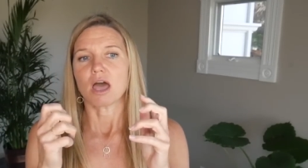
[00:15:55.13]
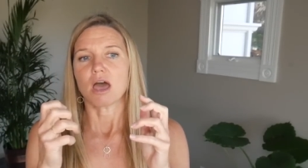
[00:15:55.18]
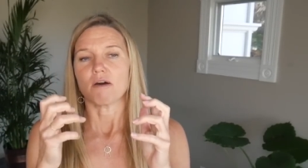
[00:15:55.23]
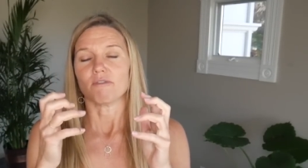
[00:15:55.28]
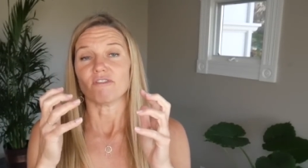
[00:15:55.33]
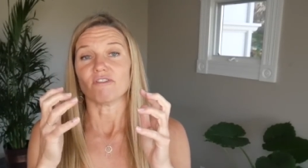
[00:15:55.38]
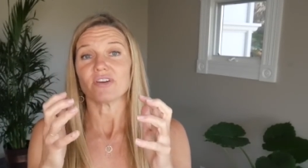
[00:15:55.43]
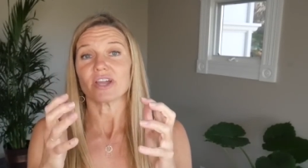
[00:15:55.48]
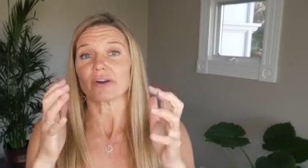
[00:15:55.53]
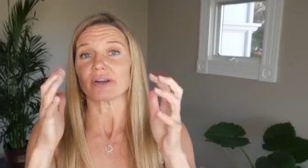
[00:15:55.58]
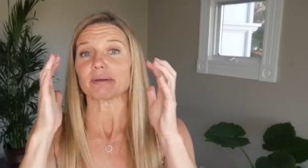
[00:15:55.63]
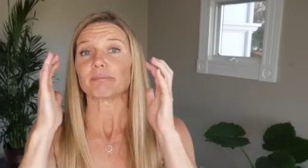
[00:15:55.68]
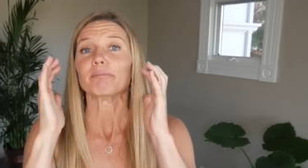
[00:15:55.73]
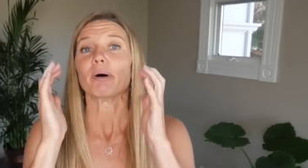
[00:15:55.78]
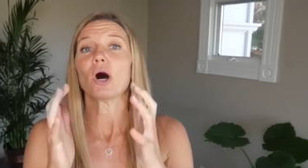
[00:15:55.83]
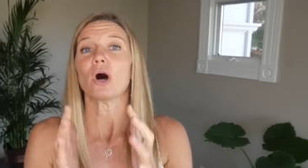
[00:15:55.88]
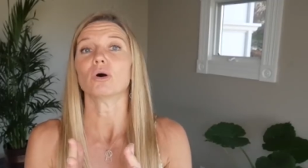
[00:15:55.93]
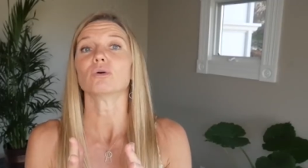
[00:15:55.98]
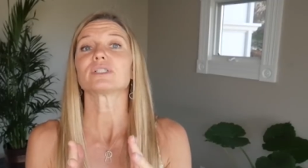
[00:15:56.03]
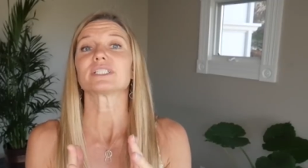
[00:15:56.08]
a very
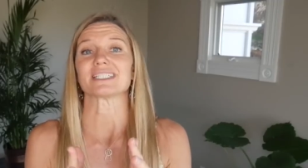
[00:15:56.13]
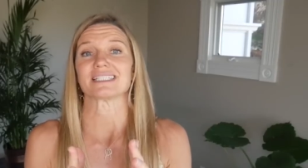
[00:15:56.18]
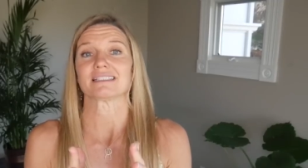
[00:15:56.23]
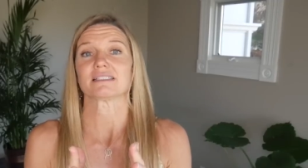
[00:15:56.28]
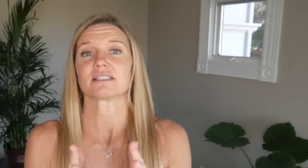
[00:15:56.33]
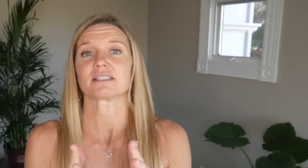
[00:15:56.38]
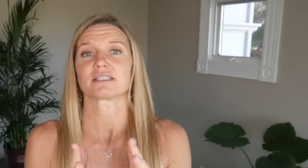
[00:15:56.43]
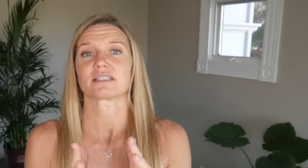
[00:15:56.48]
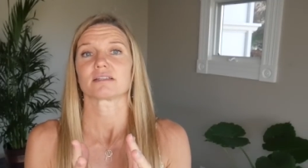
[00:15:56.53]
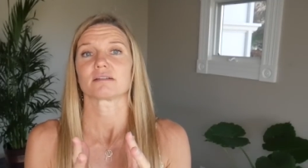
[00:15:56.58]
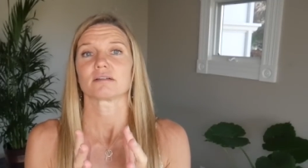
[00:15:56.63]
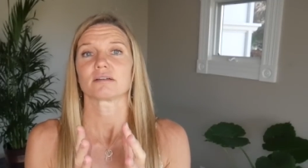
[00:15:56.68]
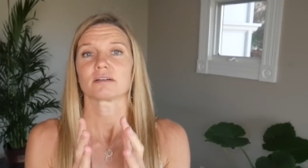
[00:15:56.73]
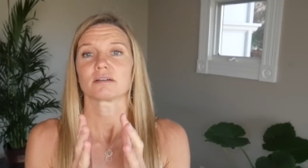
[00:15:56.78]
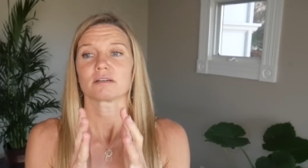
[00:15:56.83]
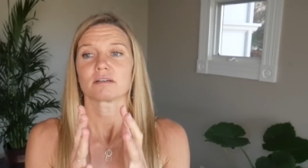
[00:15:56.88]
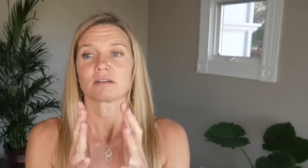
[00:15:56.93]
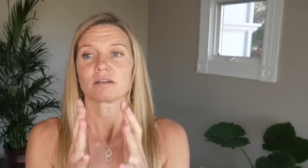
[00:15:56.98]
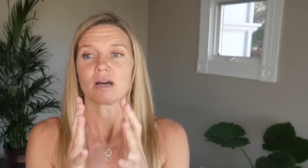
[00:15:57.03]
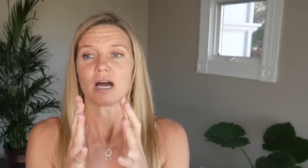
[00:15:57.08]
potent,
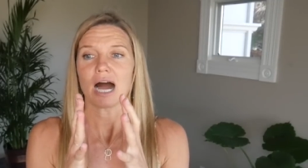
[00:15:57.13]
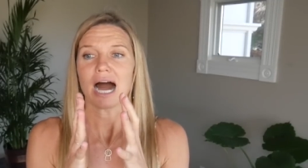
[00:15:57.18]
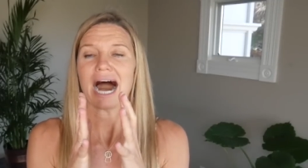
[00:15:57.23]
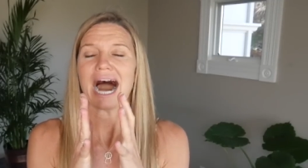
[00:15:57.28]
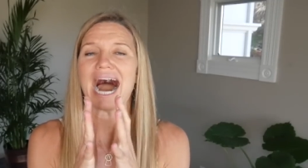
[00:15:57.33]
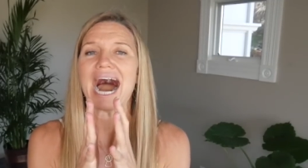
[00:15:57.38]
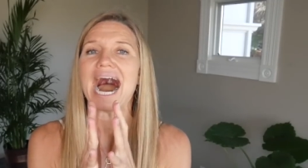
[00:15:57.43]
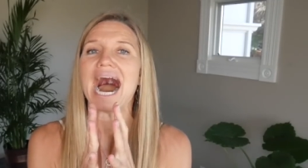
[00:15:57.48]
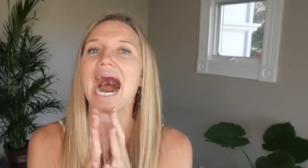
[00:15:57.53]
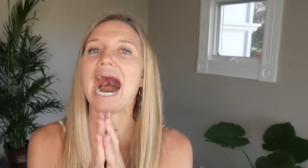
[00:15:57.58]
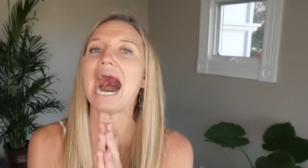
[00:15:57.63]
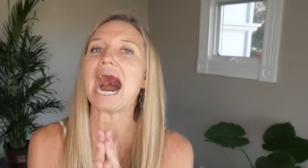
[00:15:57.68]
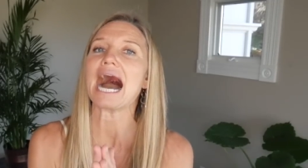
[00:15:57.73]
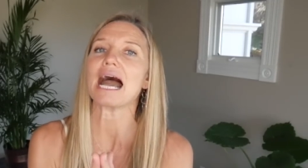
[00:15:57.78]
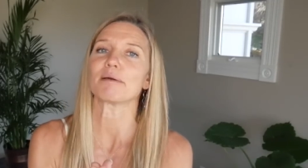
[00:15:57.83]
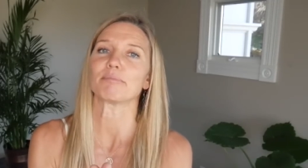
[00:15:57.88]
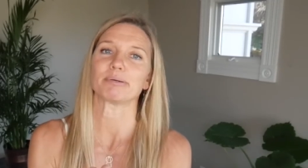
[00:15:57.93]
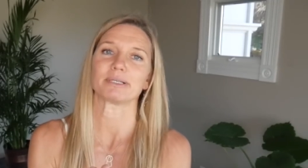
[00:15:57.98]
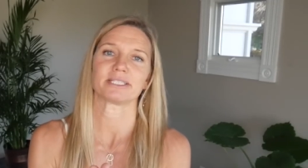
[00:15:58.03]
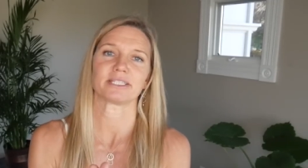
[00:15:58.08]

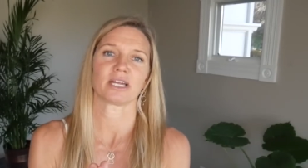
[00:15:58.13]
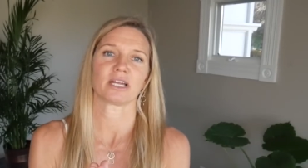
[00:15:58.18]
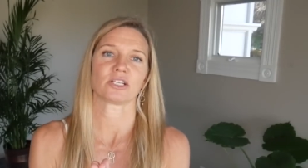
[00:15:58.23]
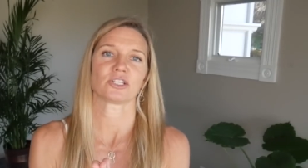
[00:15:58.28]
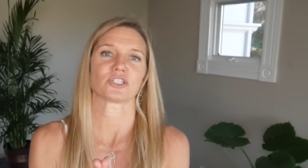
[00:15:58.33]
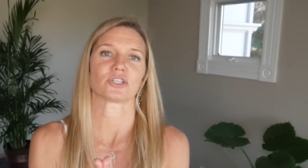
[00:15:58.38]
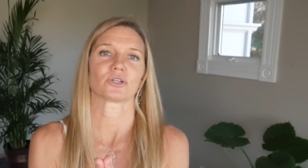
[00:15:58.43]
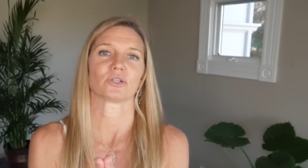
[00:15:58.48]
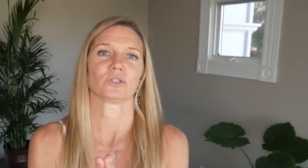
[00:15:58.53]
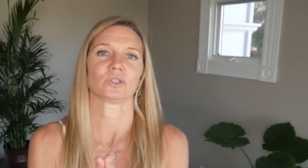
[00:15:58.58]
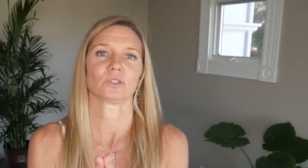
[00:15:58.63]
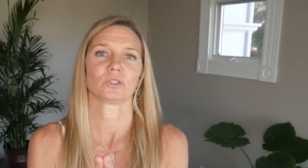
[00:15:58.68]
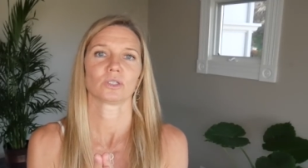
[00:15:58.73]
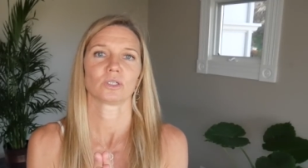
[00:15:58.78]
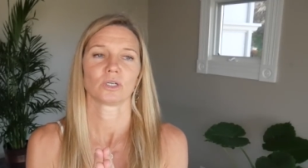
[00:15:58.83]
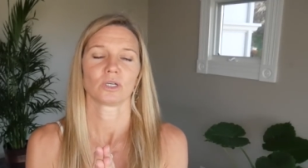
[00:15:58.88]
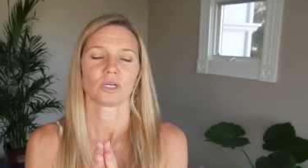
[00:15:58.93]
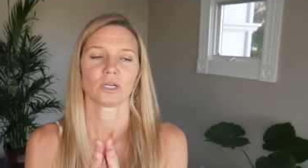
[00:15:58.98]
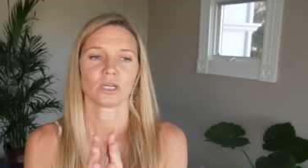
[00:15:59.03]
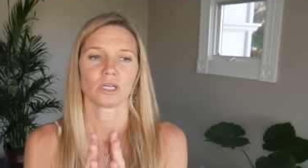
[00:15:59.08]
high potential
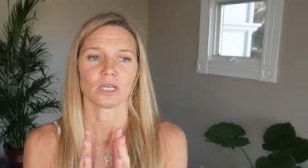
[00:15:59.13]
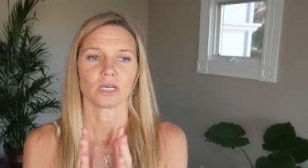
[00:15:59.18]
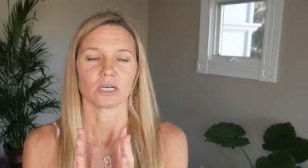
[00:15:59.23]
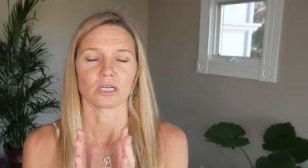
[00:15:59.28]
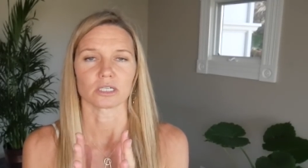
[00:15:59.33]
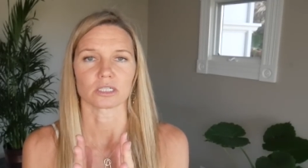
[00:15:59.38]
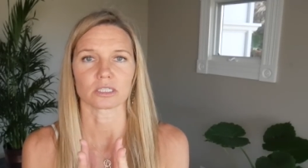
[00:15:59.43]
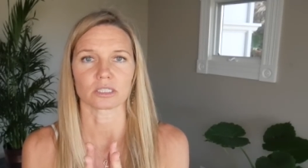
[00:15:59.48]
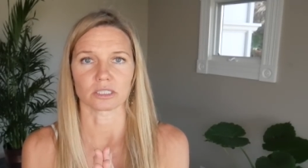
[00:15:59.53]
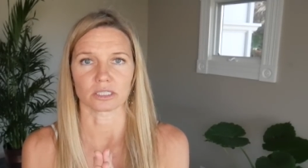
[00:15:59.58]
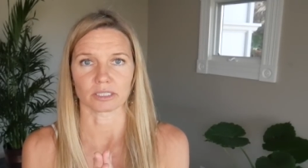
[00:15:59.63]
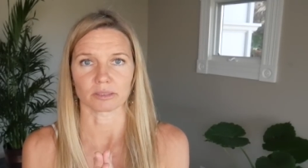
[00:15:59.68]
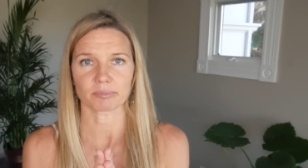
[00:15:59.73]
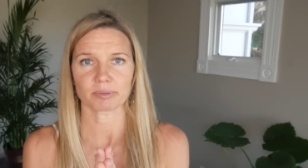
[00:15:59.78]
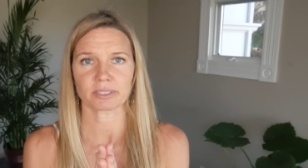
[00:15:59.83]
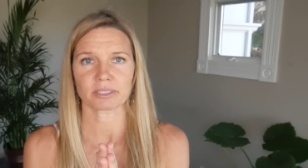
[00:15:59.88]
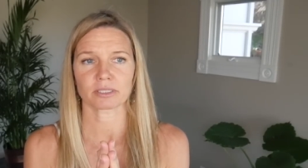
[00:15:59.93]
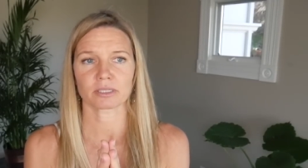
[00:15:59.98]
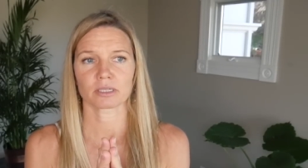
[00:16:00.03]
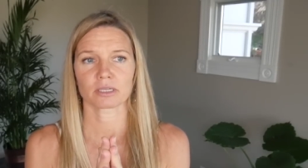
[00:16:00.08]

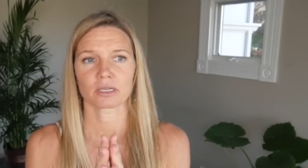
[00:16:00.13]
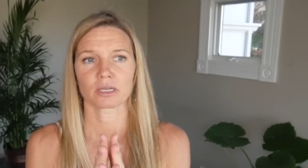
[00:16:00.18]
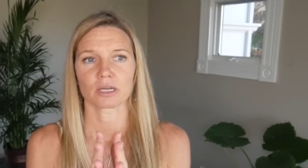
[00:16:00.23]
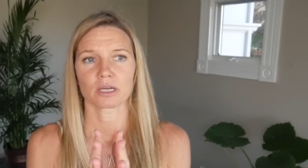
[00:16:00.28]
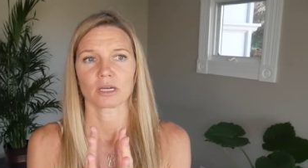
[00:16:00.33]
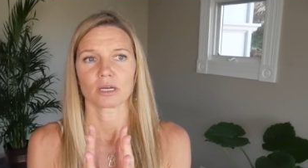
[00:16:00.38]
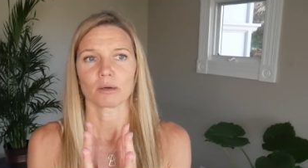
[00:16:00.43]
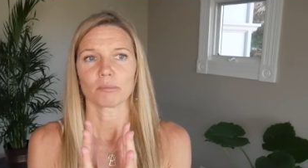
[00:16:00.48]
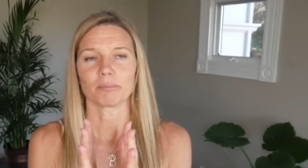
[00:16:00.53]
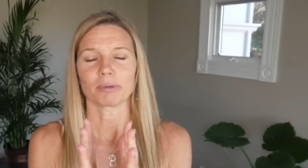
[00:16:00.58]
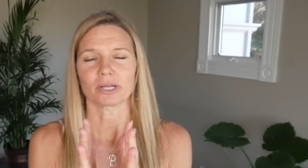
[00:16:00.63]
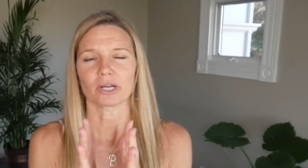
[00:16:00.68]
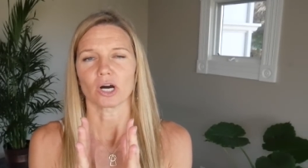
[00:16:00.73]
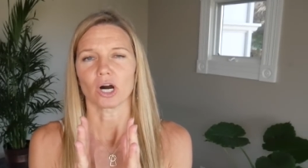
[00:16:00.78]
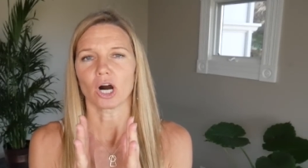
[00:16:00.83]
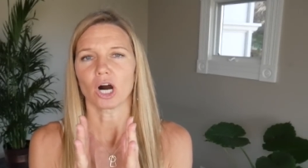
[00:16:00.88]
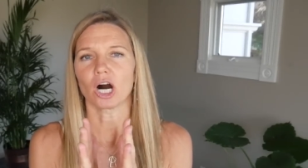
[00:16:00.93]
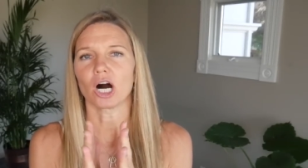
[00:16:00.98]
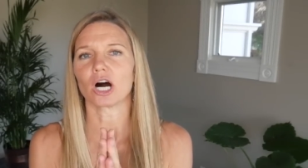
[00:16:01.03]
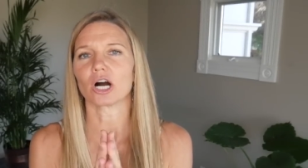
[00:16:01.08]
eclipse, but a
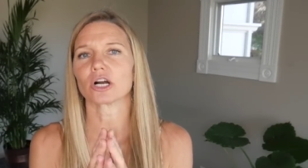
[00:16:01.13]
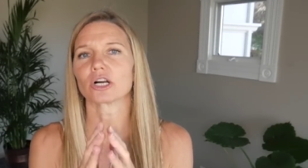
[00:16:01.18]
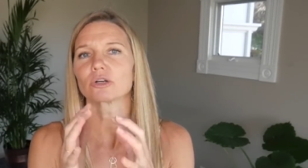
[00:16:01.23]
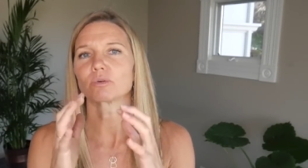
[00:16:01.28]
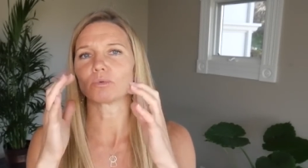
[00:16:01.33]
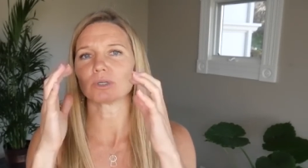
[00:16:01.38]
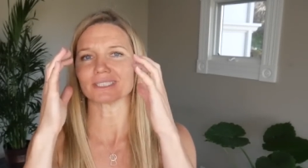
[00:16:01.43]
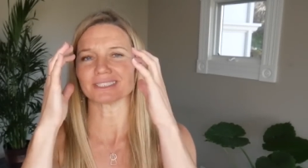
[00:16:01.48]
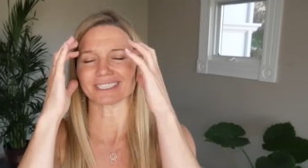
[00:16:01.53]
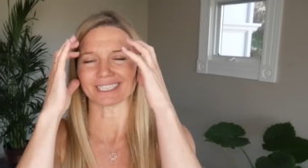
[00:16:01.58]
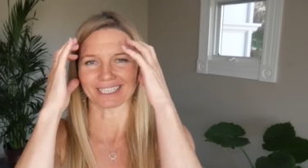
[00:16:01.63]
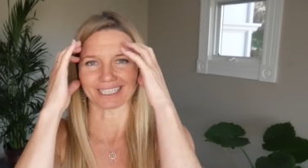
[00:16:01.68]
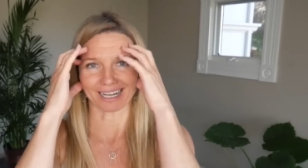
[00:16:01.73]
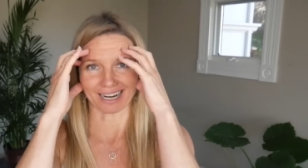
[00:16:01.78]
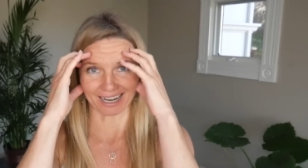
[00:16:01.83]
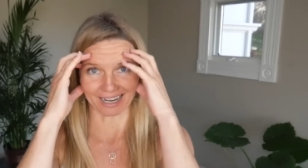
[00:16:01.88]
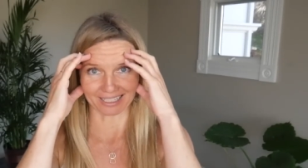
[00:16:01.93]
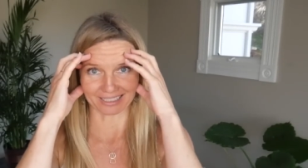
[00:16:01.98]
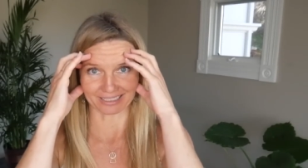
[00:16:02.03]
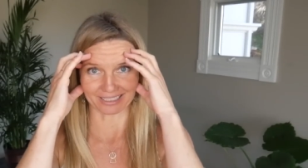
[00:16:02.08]
hard one to
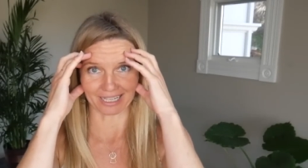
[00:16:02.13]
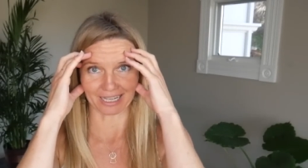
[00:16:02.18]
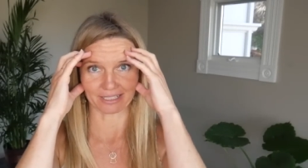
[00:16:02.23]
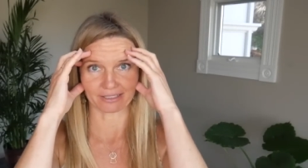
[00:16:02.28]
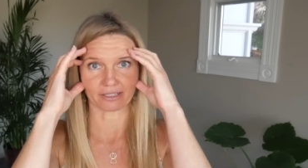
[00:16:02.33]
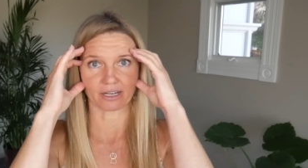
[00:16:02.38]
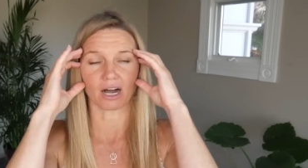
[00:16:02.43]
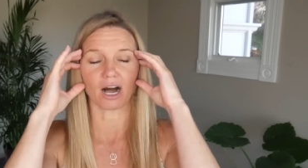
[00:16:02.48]
cognize, a